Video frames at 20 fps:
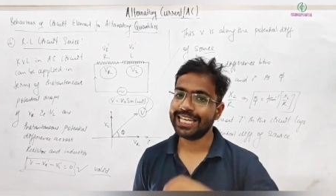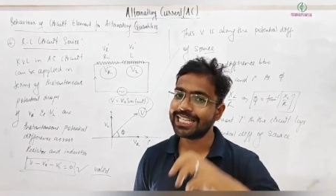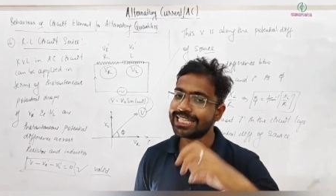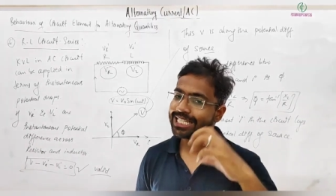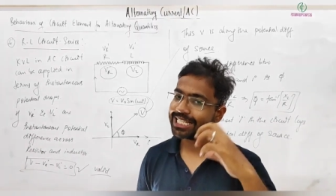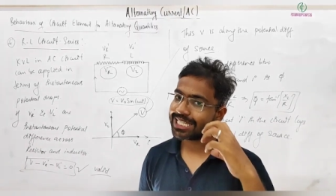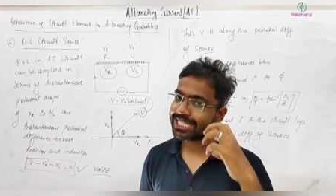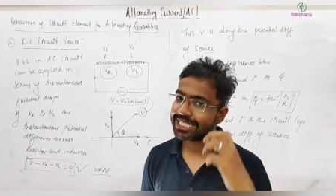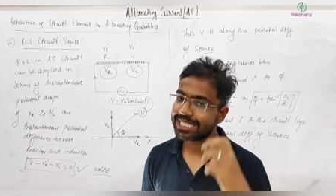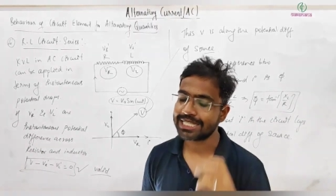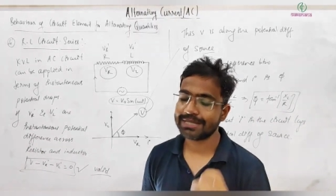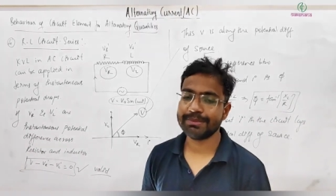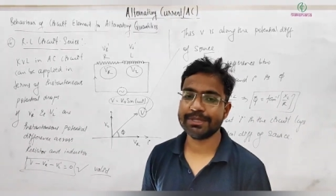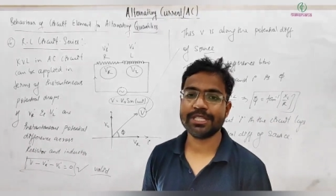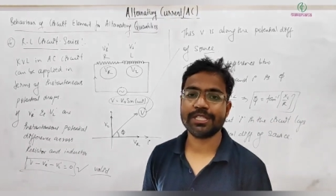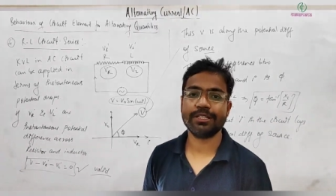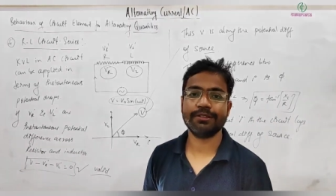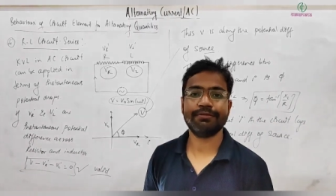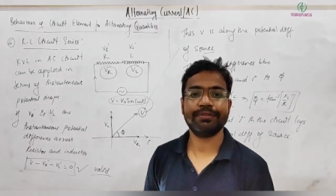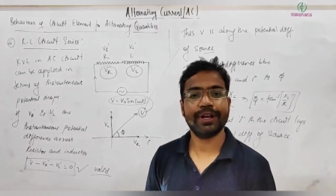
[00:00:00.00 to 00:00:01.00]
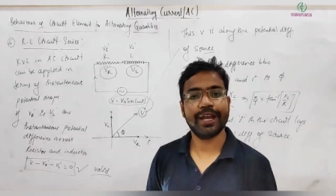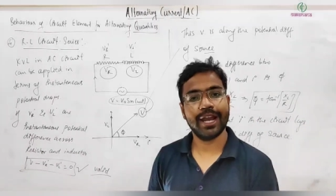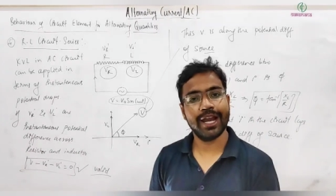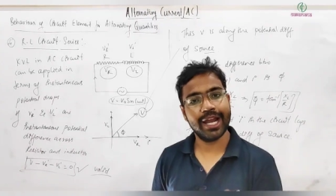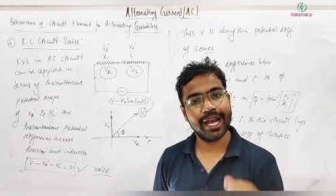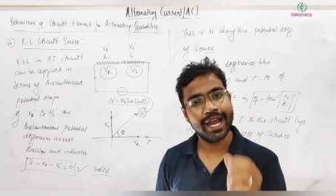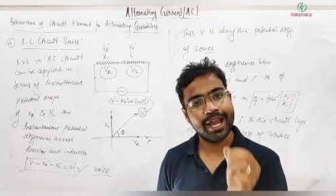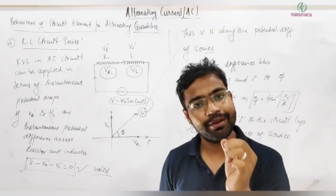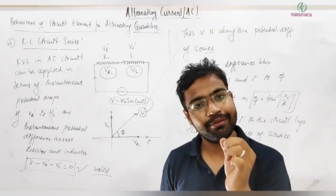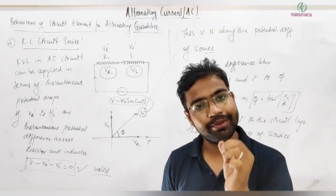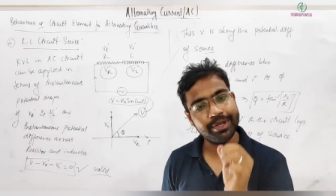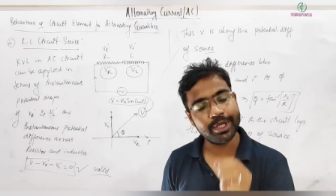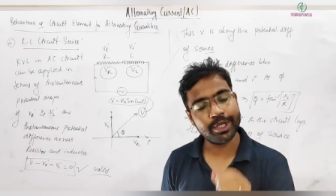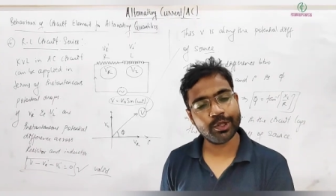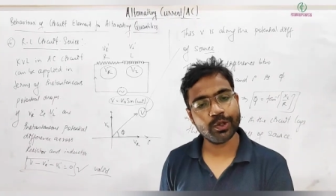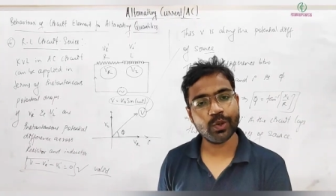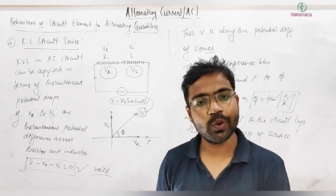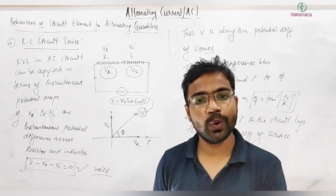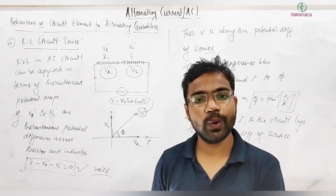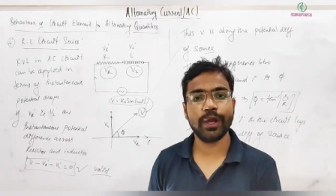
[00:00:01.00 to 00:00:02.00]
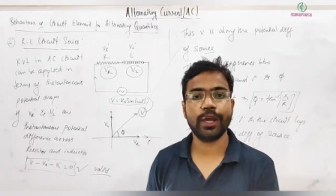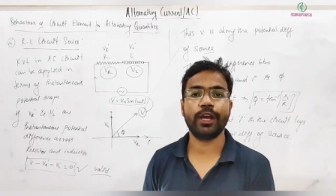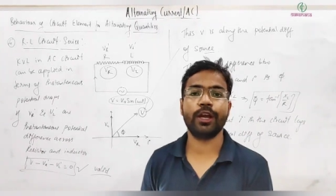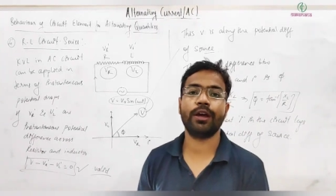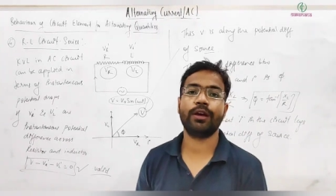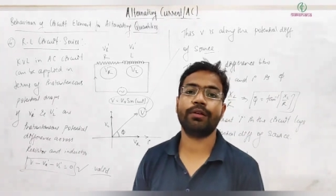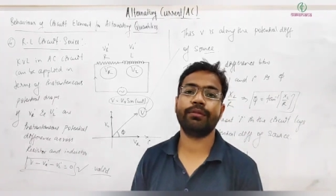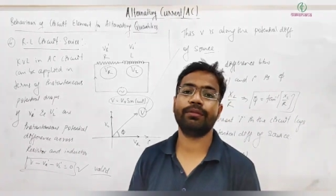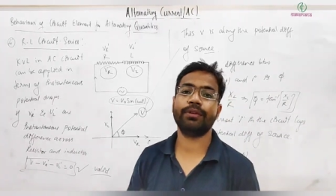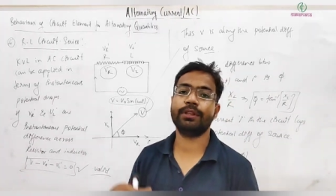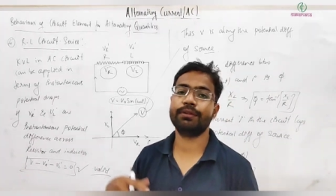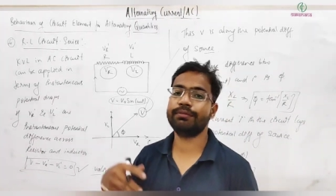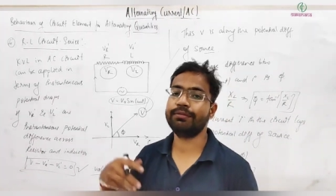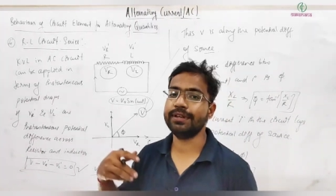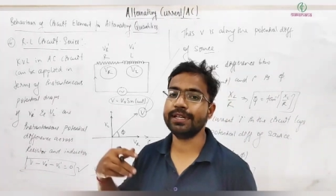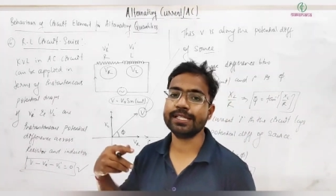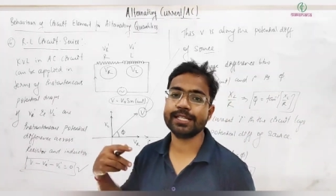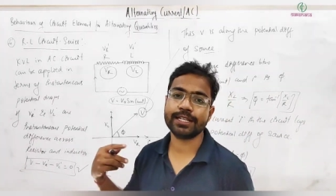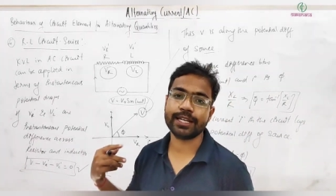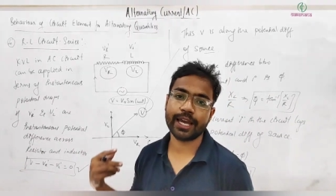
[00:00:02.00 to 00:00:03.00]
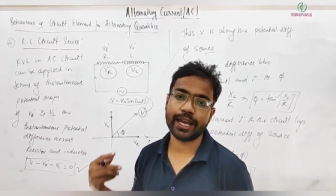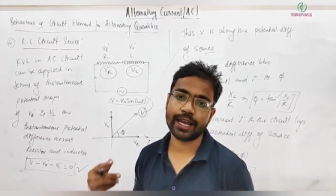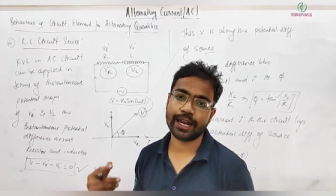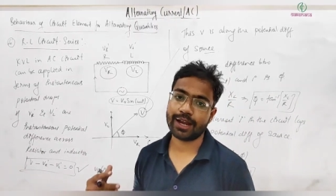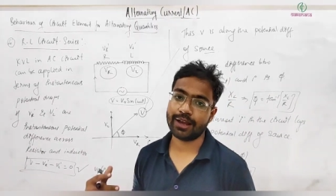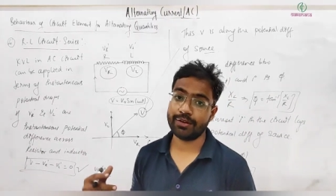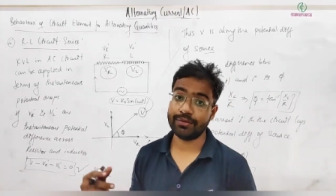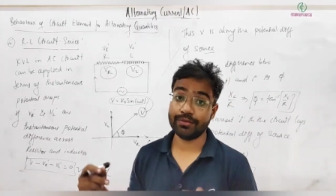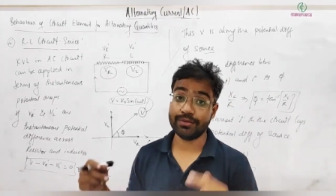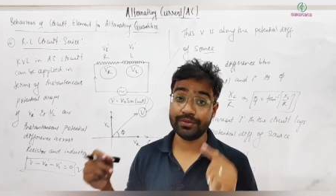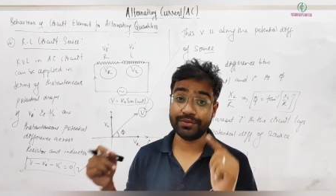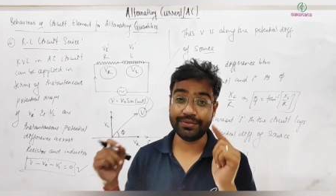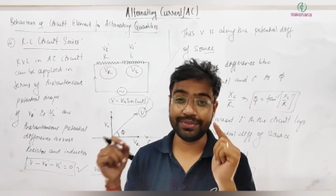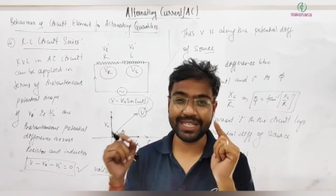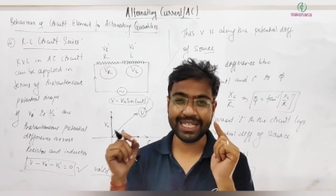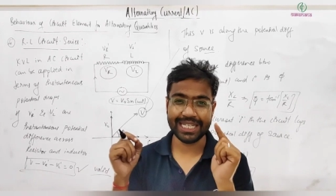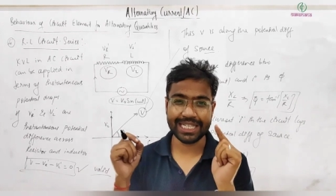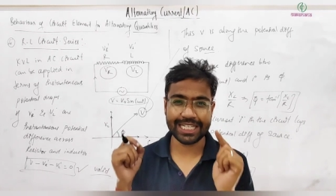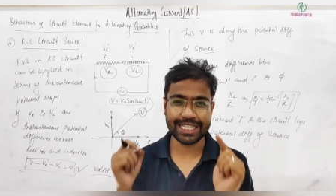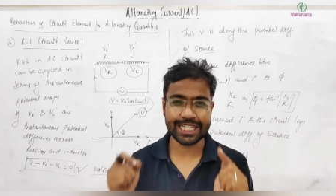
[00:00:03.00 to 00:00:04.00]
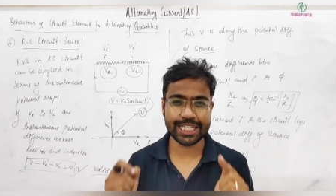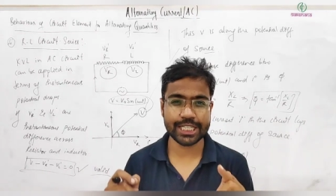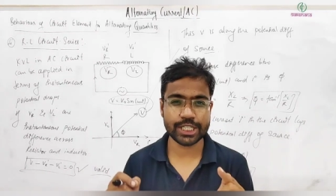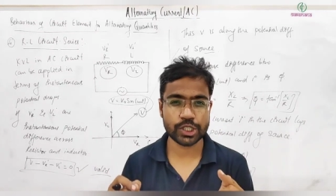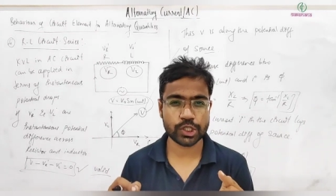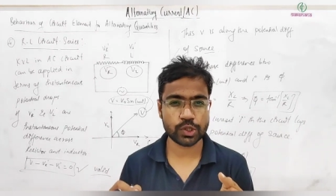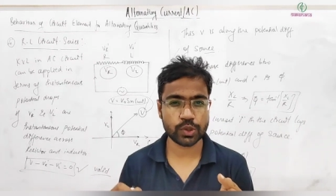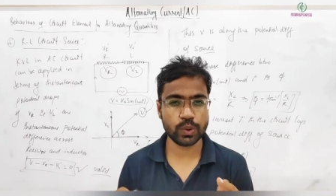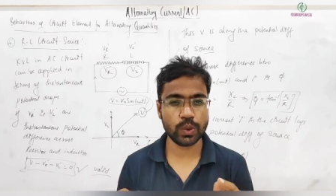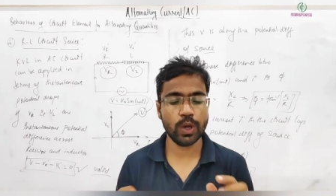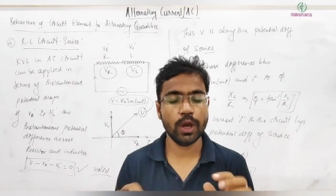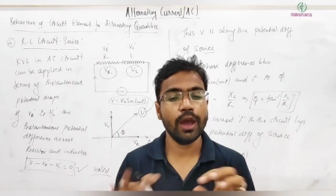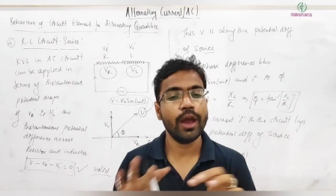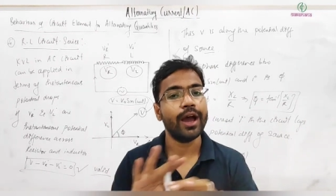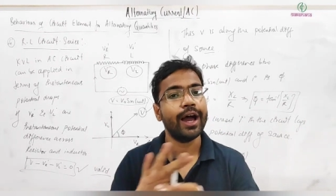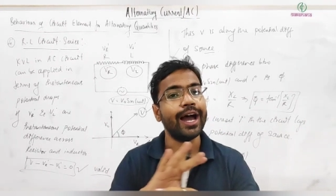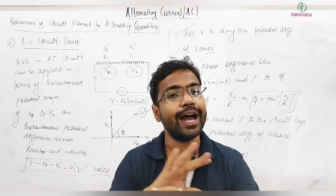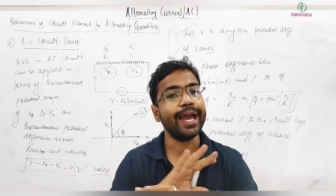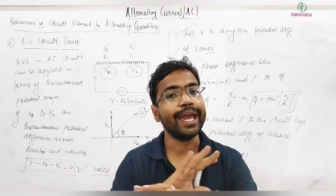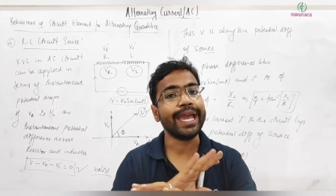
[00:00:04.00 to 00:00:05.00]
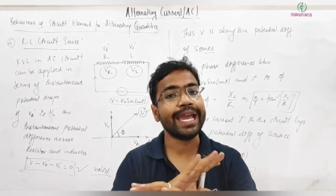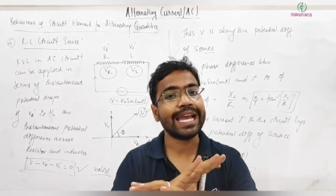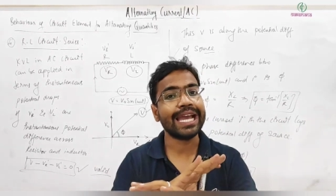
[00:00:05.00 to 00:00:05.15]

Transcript: The system is different. We need to go here with a phasor diagram. We need to, I